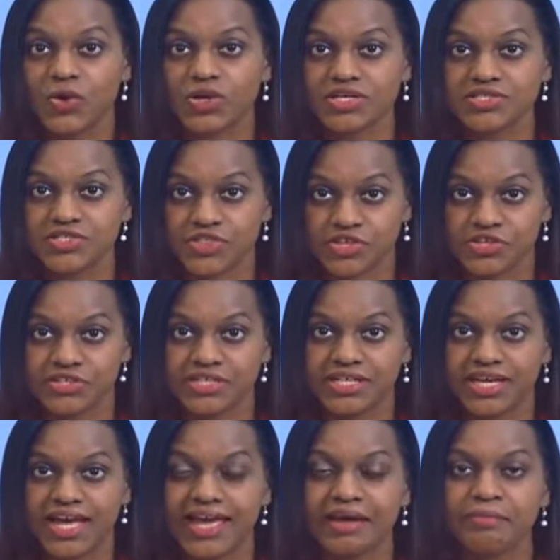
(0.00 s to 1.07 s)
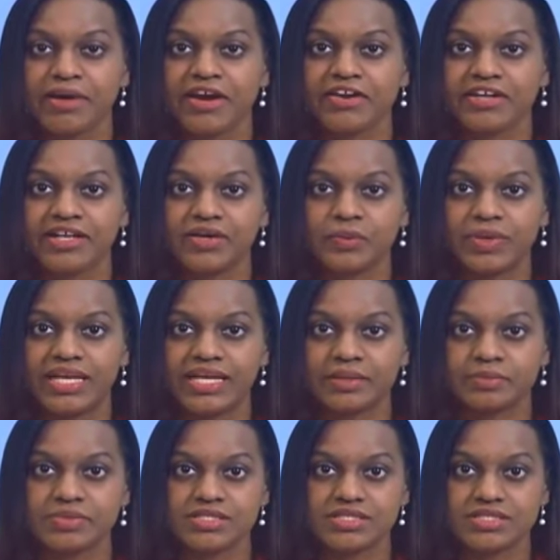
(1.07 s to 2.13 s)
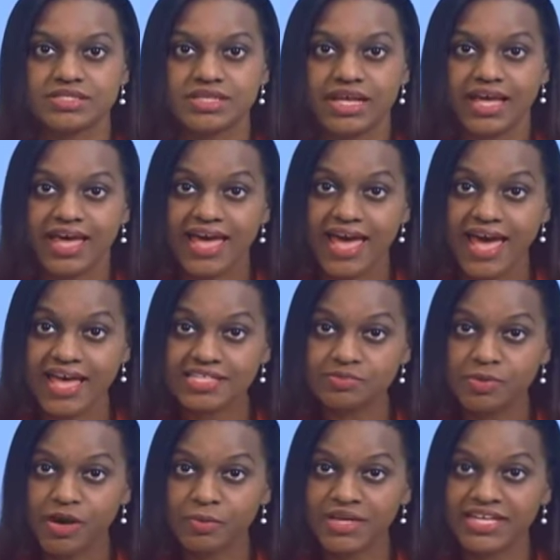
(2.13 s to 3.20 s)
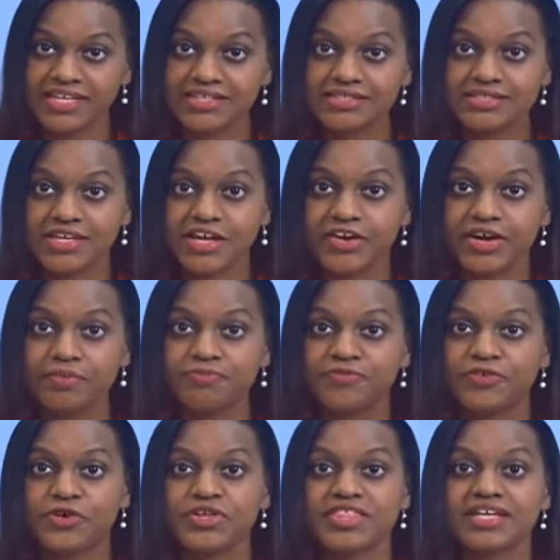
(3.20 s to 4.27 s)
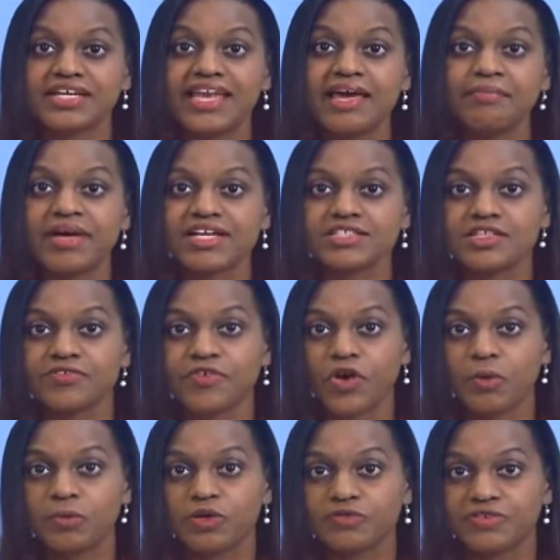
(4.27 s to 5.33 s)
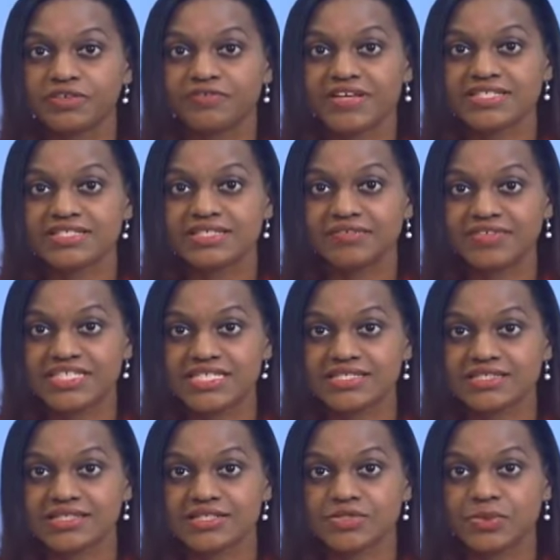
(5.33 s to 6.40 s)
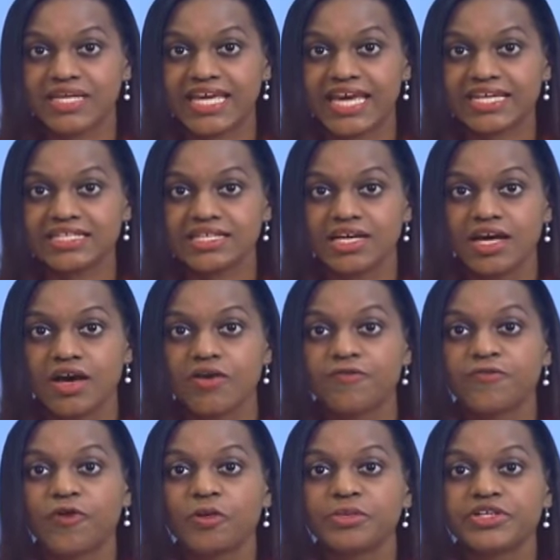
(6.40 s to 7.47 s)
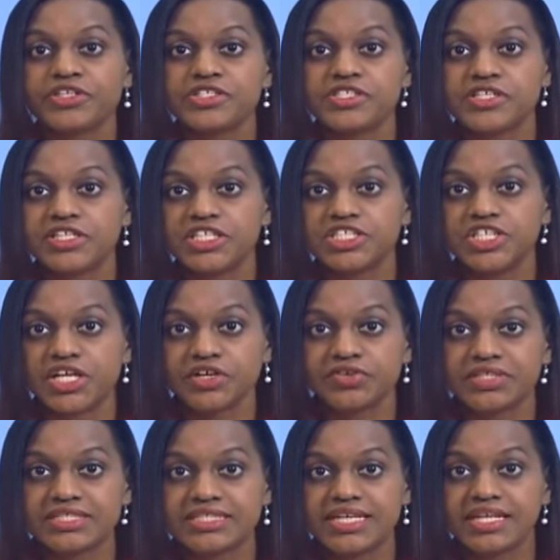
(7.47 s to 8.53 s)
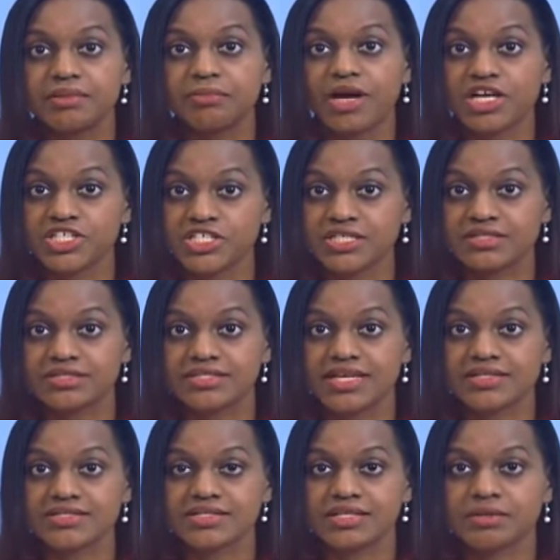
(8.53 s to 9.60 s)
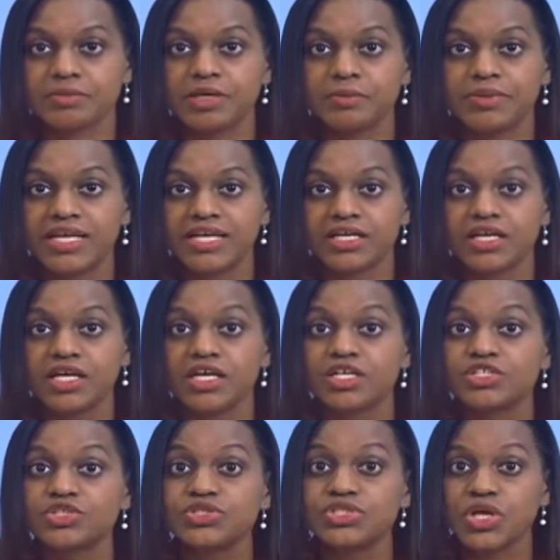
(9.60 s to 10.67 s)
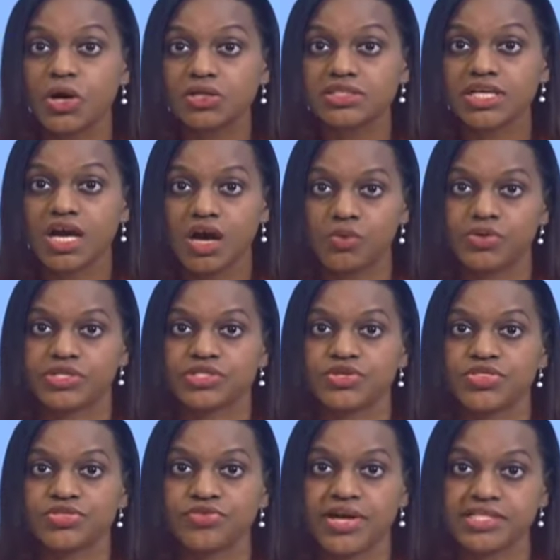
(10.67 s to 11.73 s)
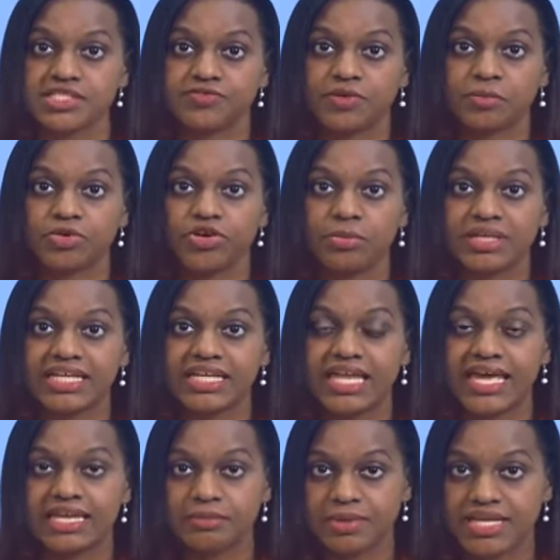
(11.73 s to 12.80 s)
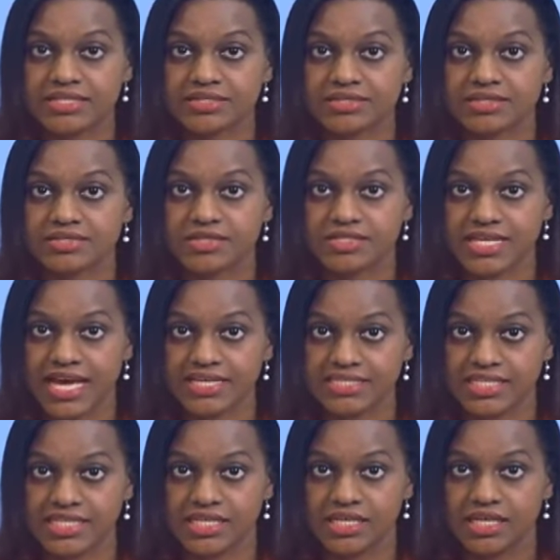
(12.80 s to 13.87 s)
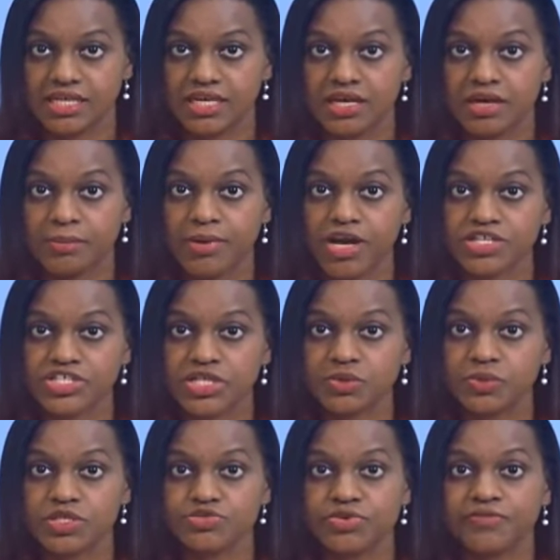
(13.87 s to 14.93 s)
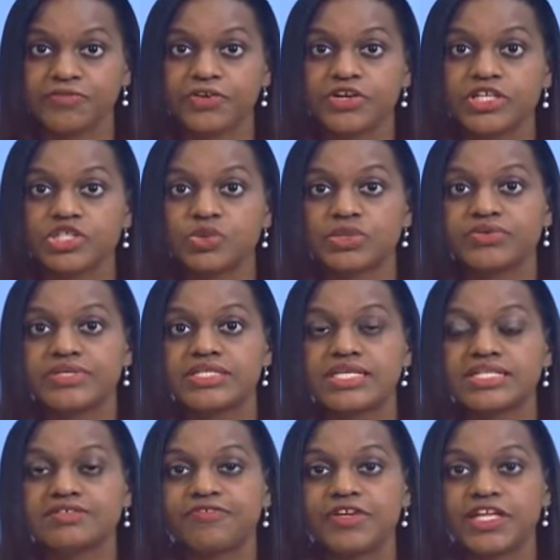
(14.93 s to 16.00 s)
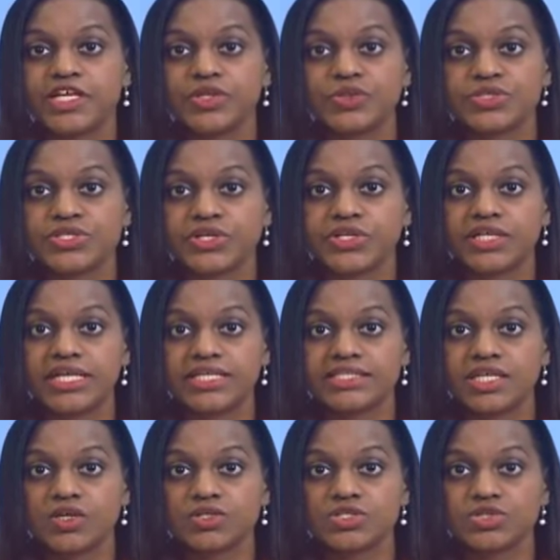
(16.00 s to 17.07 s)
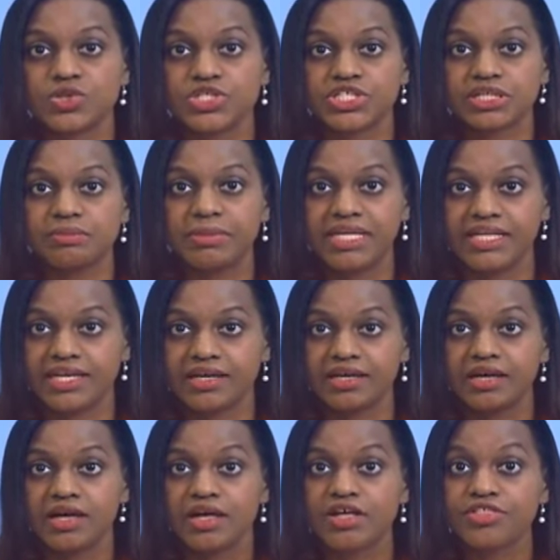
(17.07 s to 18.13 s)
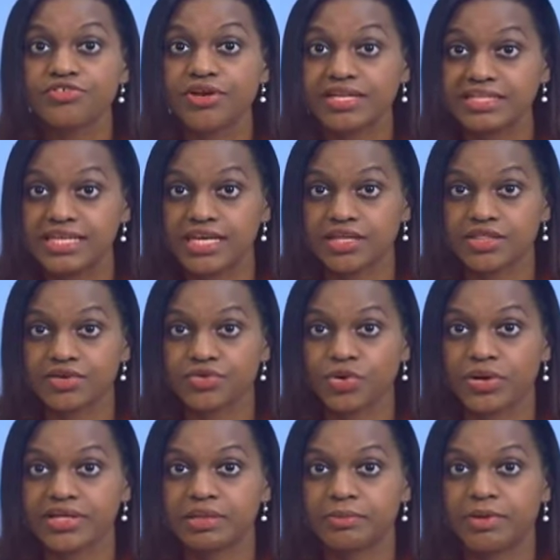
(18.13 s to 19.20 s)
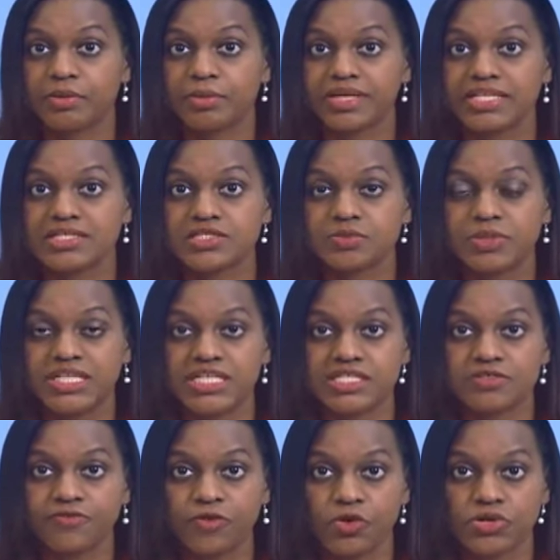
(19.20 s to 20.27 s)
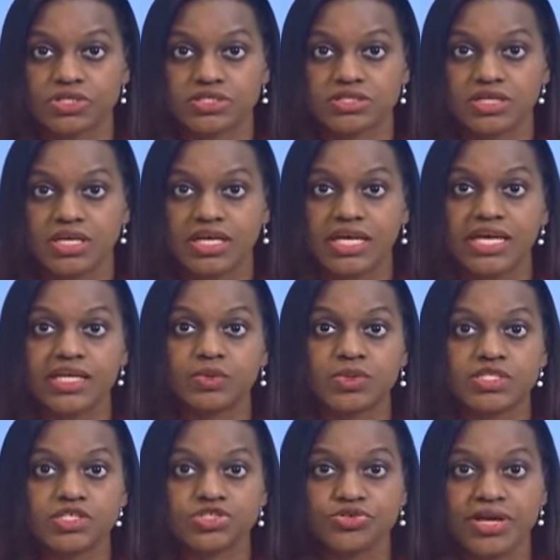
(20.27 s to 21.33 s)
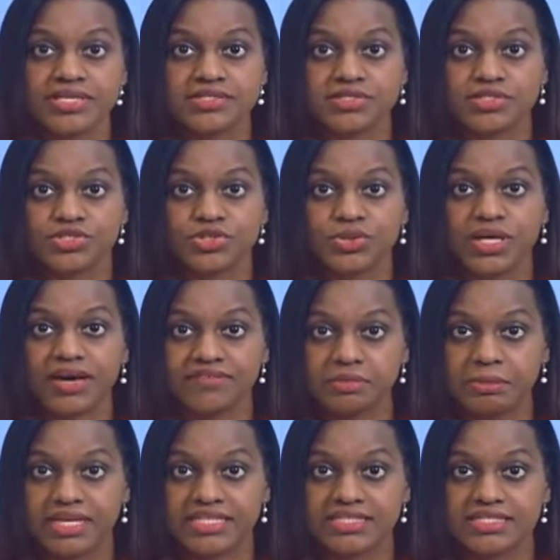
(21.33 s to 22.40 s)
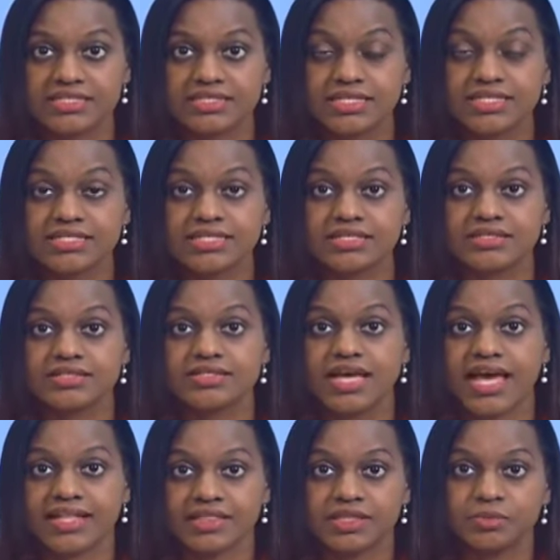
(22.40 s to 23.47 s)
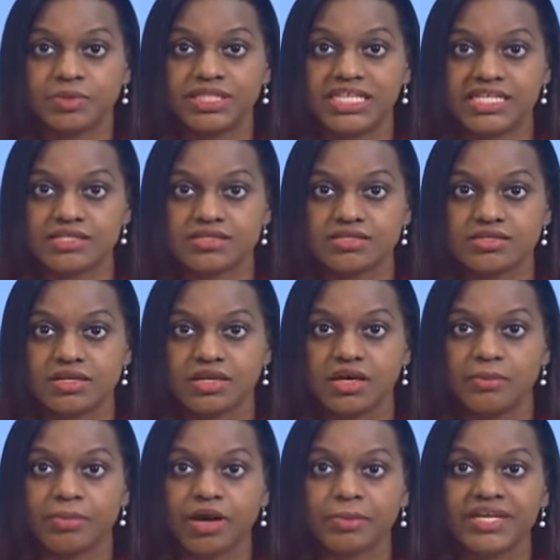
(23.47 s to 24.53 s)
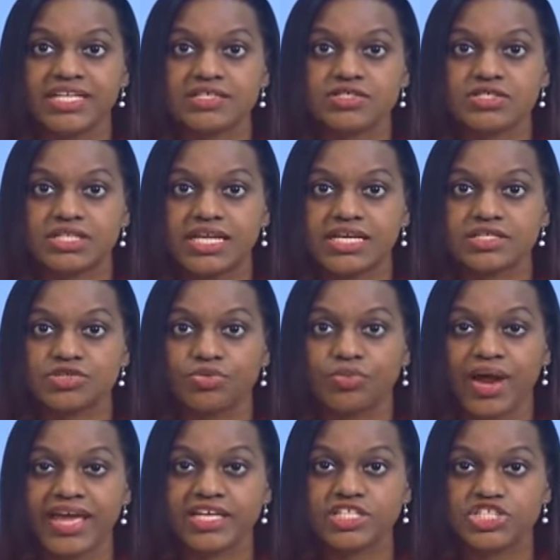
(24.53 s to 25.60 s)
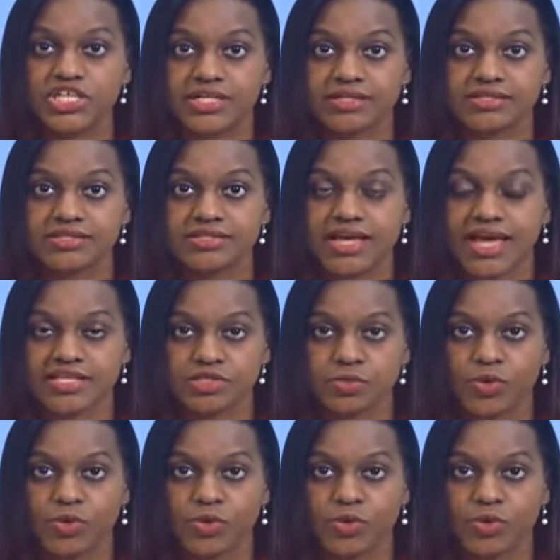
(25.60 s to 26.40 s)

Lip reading: August 3rd. I am Marie-Claire Williams. As Barbadians gear up for the climax of crop over festivities this weekend, former Attorney General Dale Marshall tells the public, do not cower to threats from criminal elements in society. Marshall was referring to a recent video circulating on social media threatening the Royal Barbados Police Force. It was addressed to government, citizens, and the police. Barbados Today's Ryan Jilks has